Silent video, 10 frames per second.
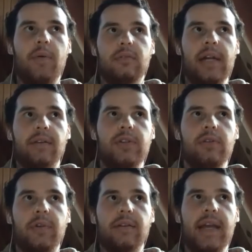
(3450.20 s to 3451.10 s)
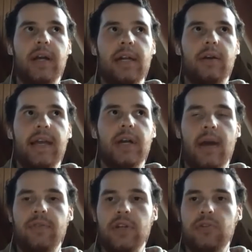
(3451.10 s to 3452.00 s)
you got to do is do you
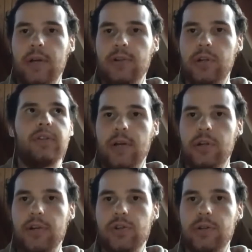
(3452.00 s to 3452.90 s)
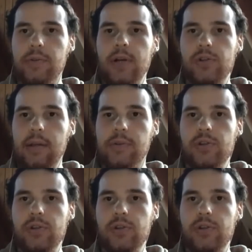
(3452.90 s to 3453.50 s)
have a dishwasher? Or do you wash the sink?